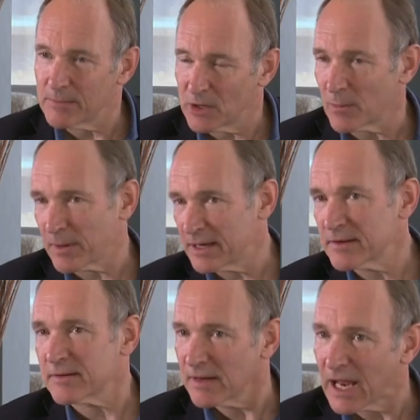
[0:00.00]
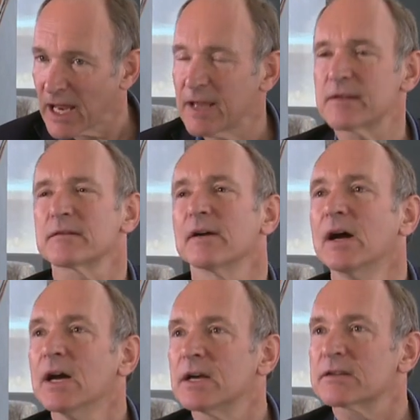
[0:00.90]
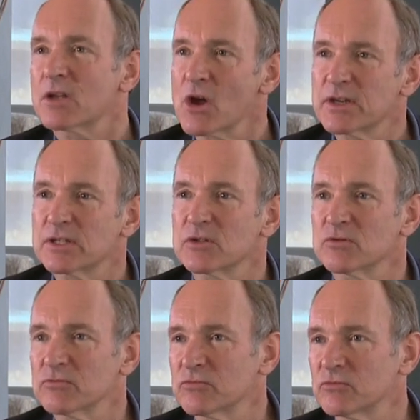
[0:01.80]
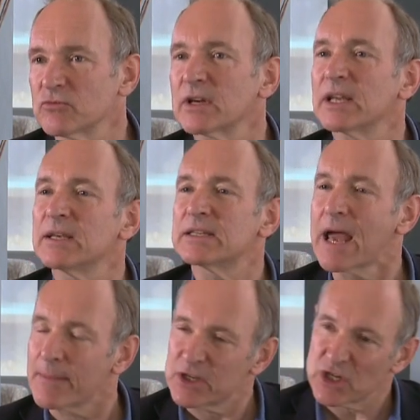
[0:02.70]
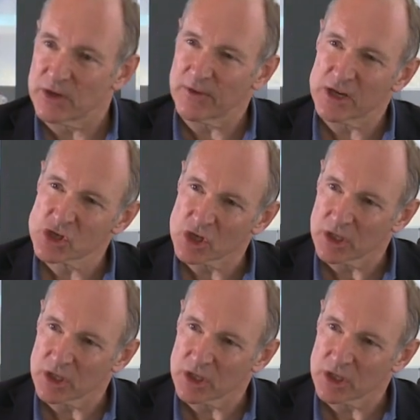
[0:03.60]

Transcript: monopolies is starting to really damage innovation.